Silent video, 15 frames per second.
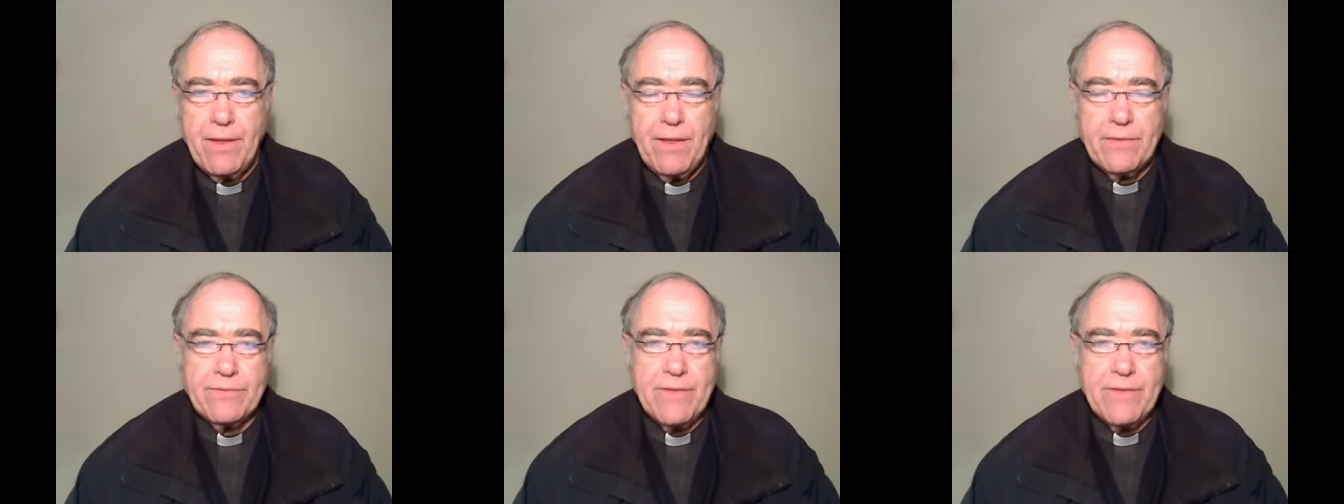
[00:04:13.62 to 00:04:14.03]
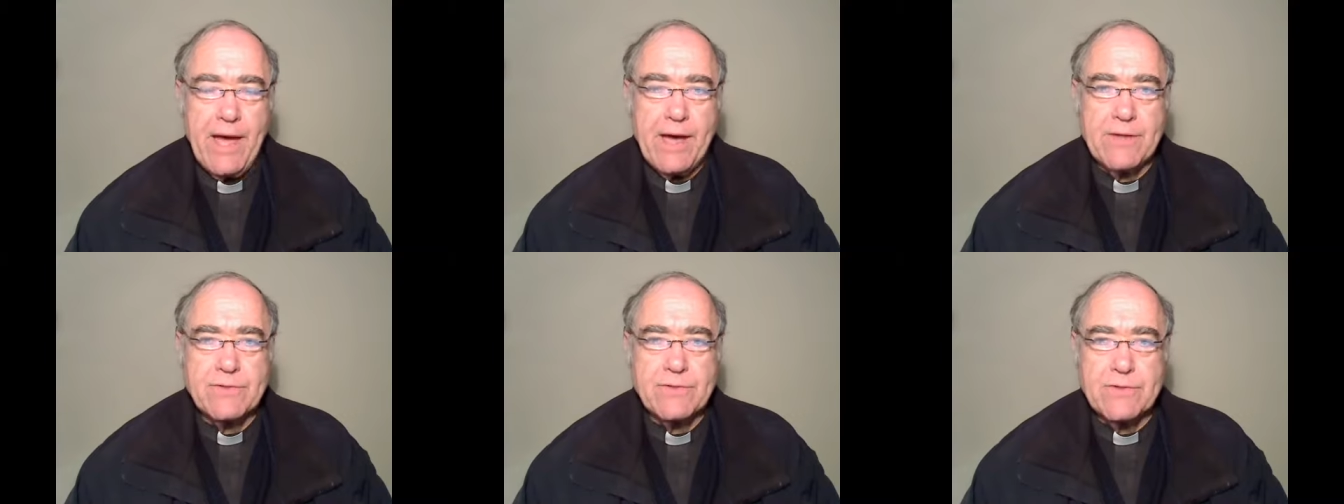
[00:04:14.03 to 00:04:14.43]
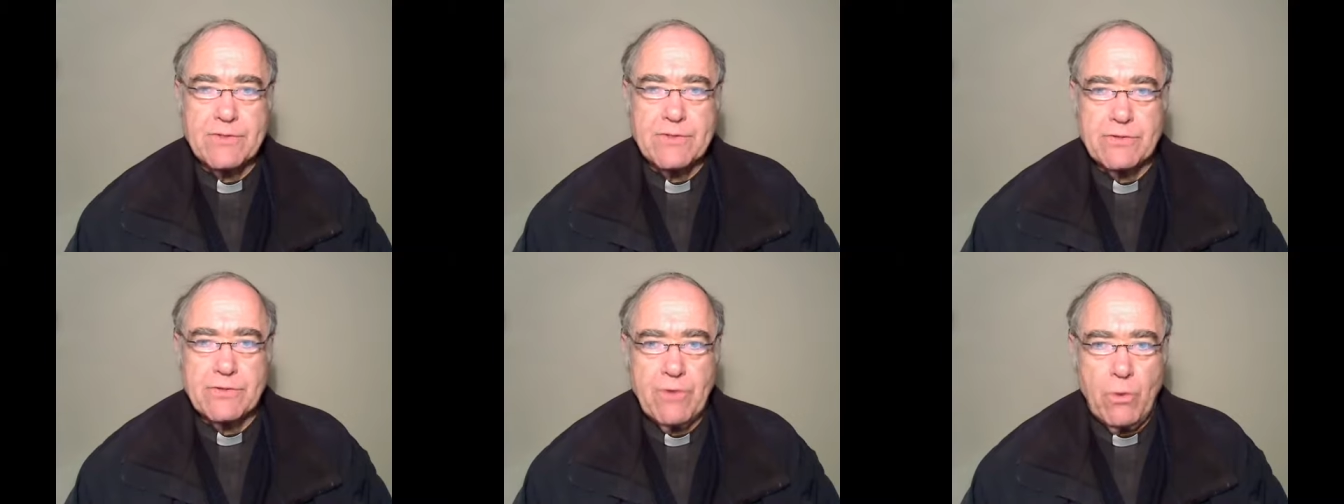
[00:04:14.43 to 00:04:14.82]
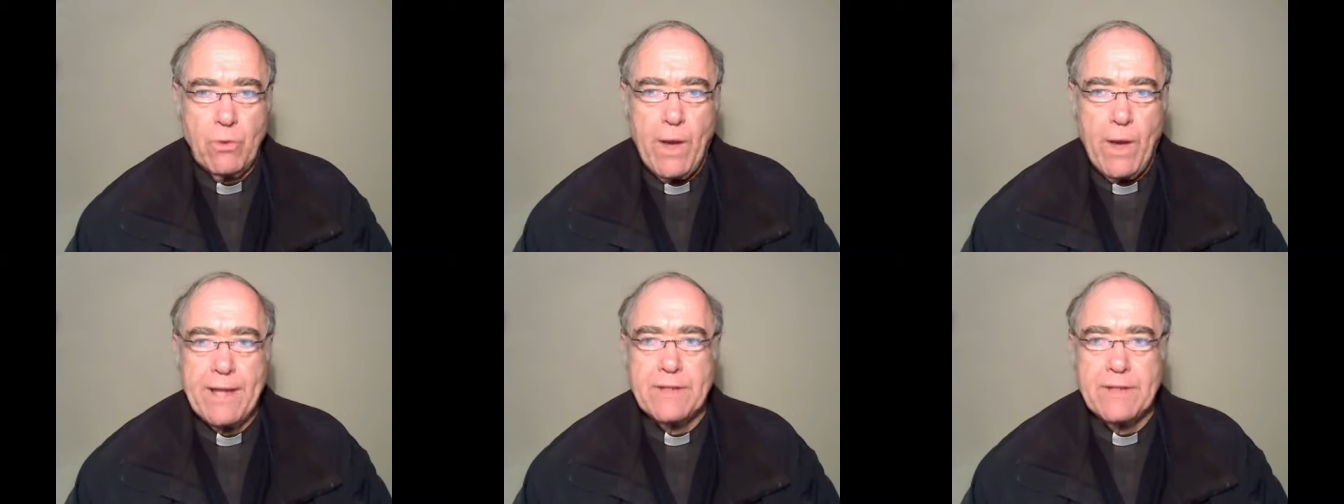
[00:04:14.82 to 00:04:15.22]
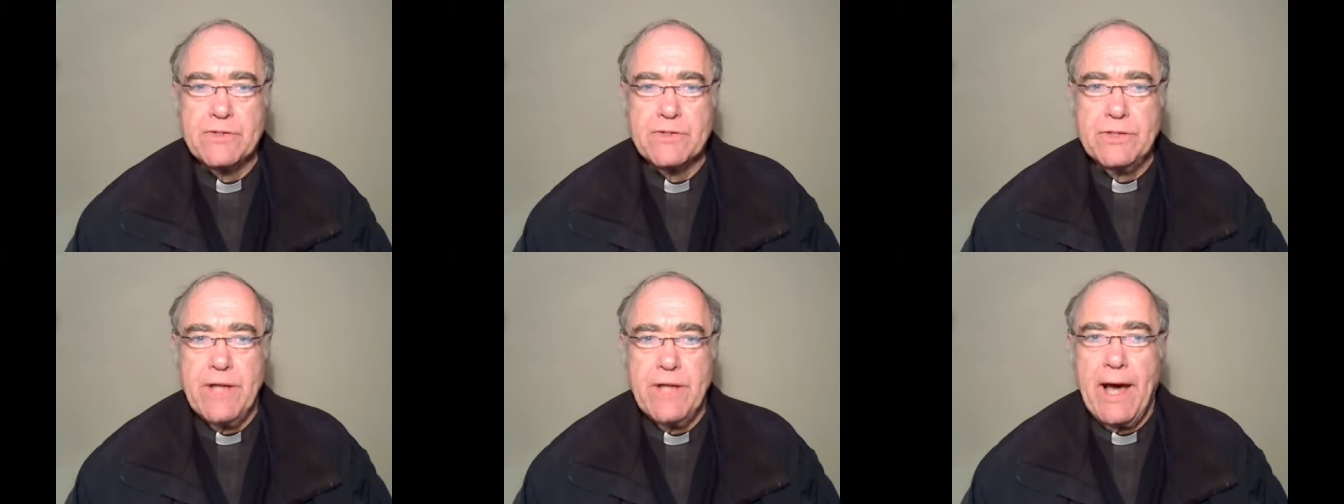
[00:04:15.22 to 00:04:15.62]
Thousands of Hawaiians
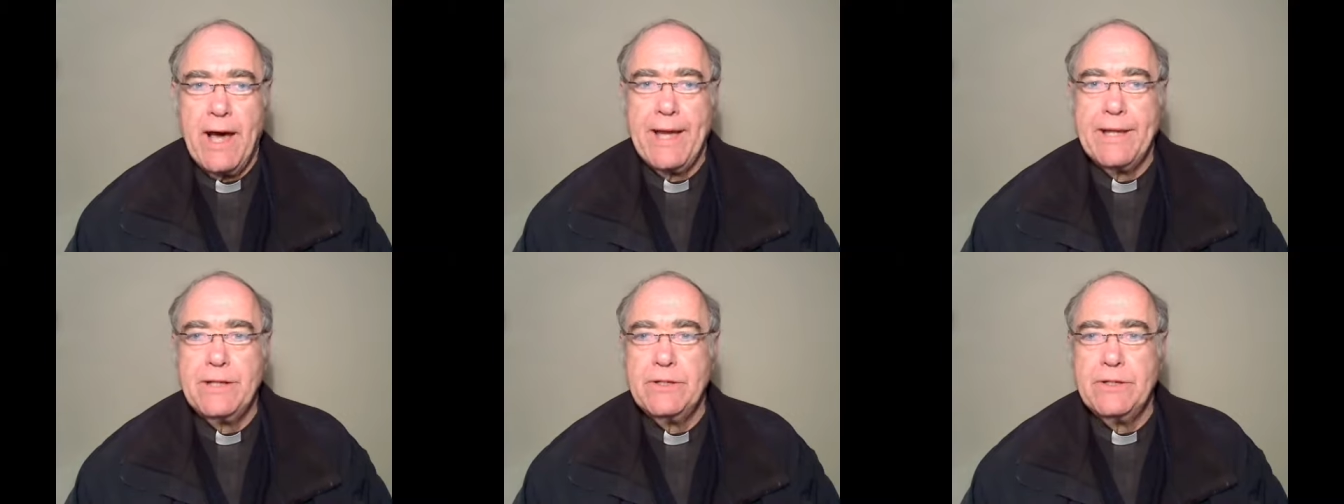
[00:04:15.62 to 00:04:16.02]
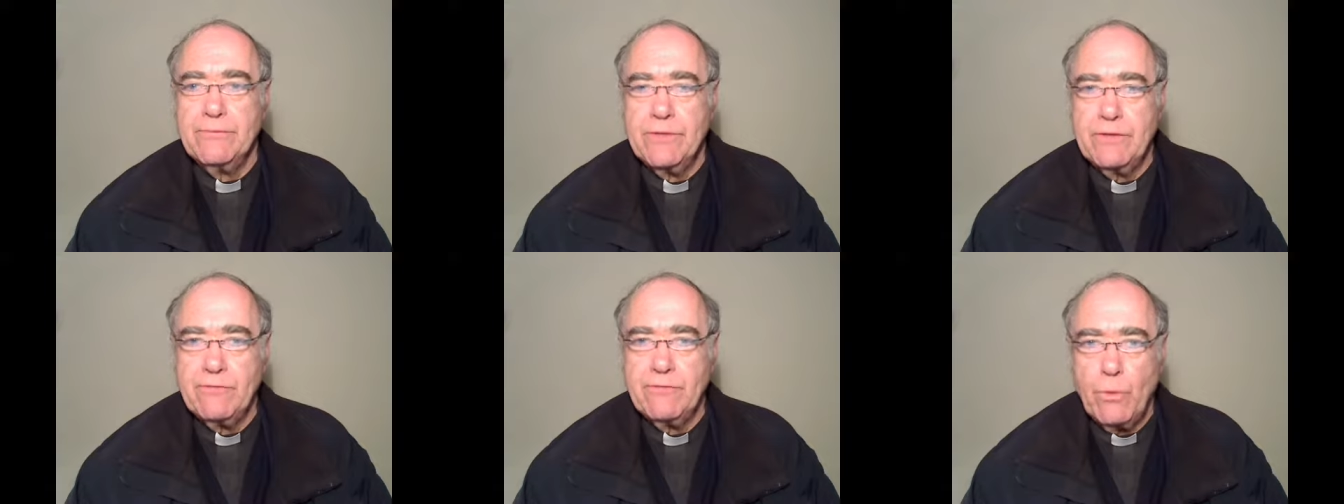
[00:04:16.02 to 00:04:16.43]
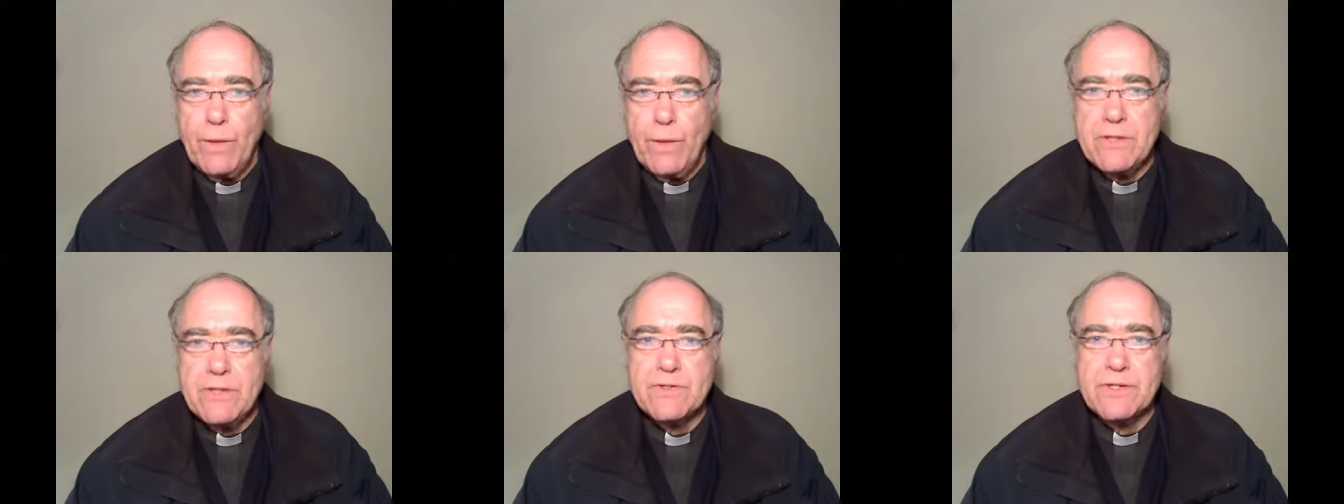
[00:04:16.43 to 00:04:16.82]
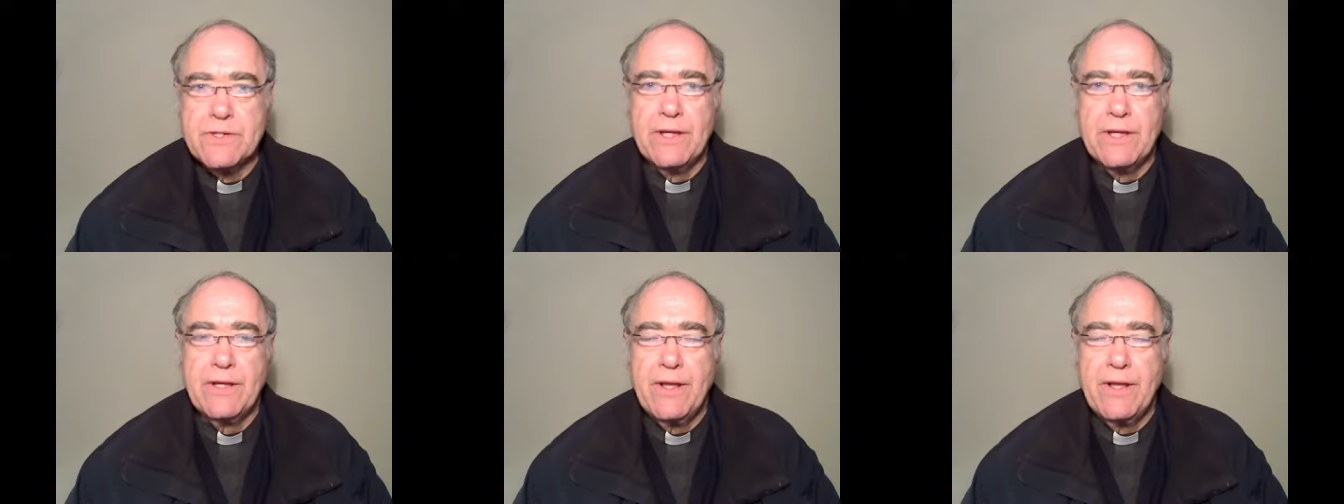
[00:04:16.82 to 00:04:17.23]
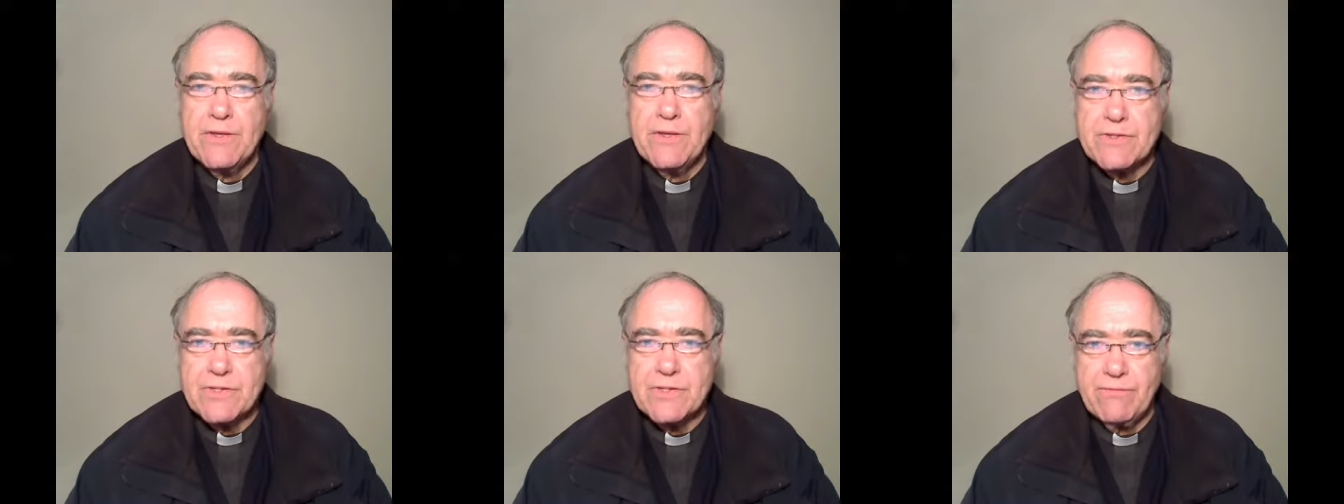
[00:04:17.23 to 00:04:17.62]
died of influenza,
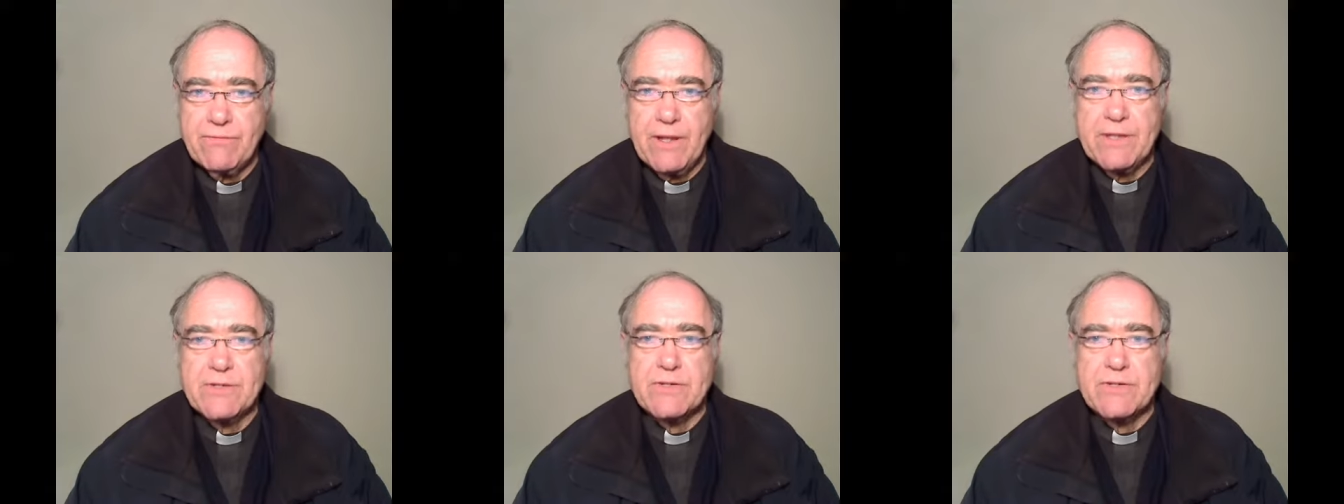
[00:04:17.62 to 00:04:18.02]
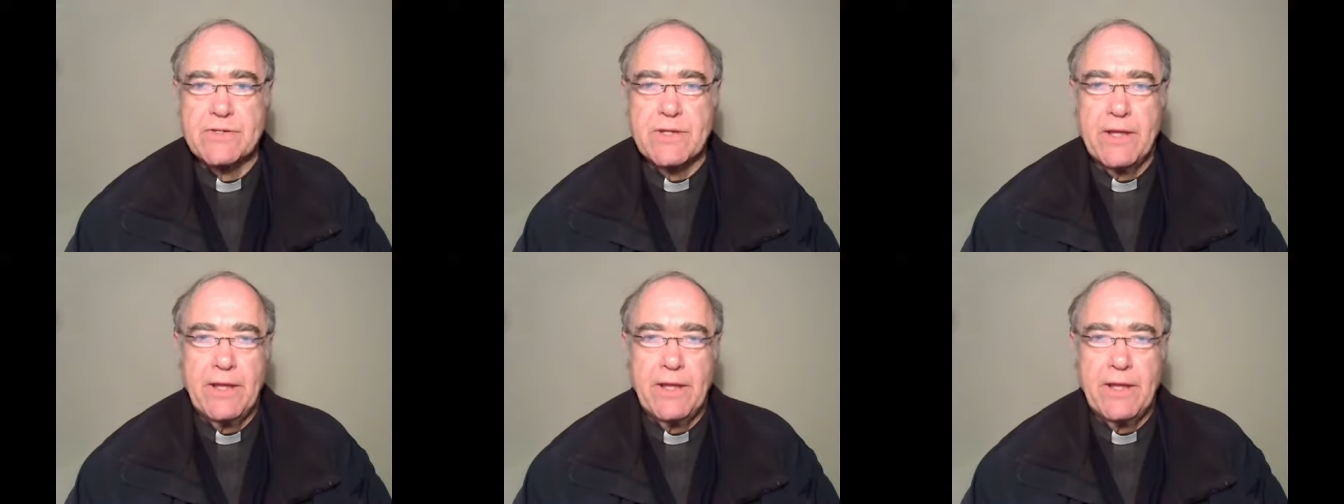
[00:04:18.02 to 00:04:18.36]
syphilis,